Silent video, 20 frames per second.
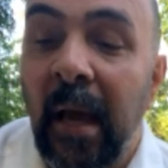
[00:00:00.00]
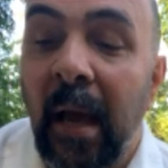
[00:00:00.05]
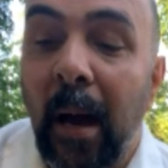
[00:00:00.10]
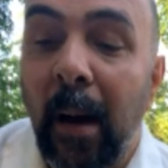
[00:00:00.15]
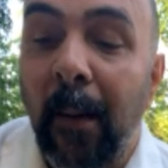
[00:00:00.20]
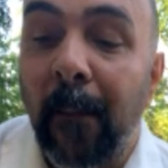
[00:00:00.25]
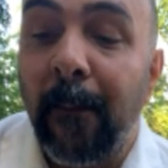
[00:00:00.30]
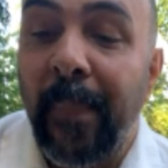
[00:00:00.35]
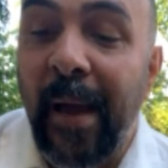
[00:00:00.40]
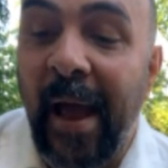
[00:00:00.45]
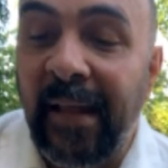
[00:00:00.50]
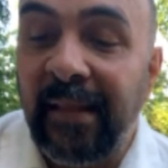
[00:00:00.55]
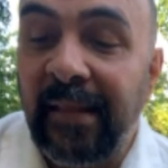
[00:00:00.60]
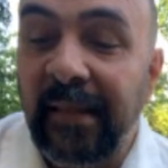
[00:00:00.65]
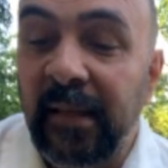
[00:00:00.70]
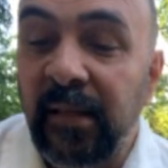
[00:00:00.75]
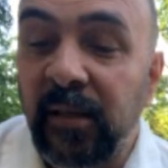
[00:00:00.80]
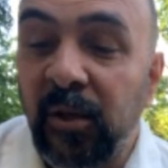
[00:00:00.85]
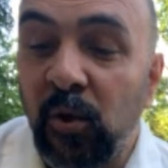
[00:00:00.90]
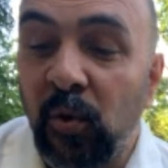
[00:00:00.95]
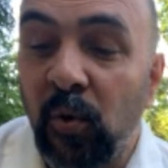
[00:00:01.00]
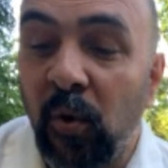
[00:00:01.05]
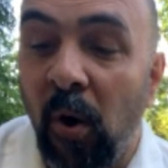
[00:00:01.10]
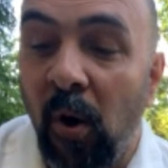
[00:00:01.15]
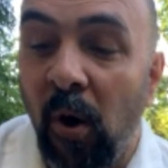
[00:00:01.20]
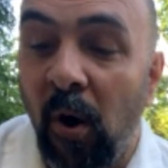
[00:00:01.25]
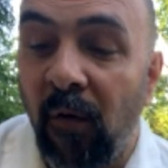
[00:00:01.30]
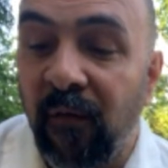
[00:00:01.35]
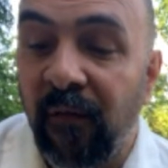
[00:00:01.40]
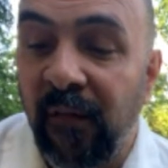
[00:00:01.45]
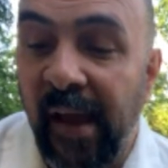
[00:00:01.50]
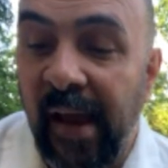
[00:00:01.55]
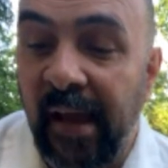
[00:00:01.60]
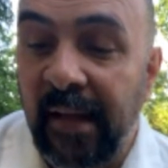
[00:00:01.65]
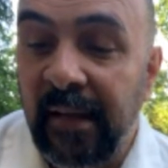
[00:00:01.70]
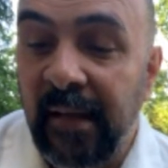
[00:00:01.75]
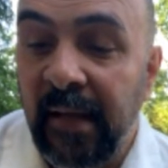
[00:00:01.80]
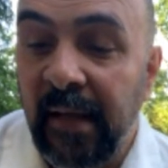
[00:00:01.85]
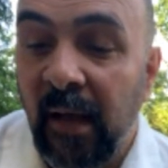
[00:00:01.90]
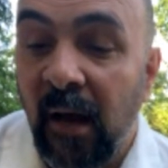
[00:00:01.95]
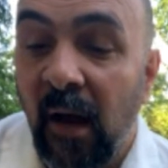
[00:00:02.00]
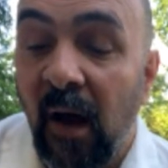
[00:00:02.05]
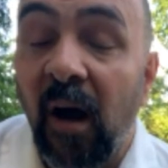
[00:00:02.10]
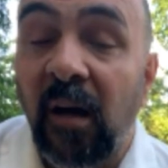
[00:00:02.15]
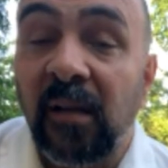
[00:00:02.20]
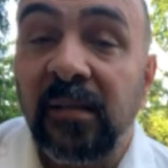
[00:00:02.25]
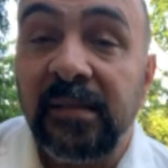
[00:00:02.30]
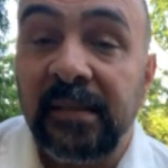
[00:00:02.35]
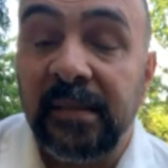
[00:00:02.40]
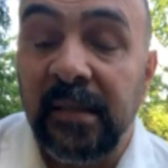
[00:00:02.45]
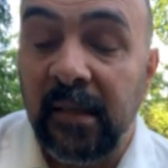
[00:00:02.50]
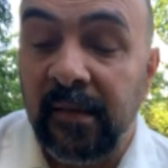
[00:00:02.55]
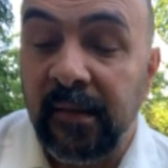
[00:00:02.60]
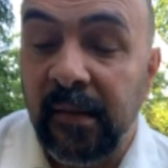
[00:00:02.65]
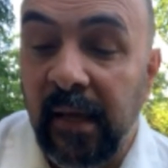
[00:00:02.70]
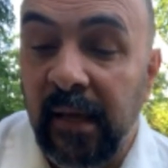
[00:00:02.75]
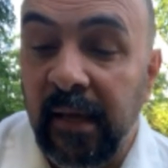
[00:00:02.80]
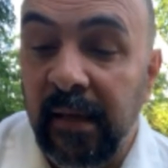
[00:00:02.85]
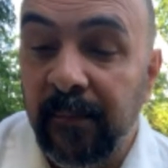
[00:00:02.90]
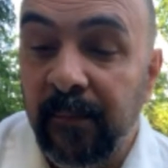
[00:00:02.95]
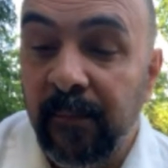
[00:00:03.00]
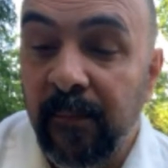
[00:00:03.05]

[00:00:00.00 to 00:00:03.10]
abandoned U-Haul van on Sunday.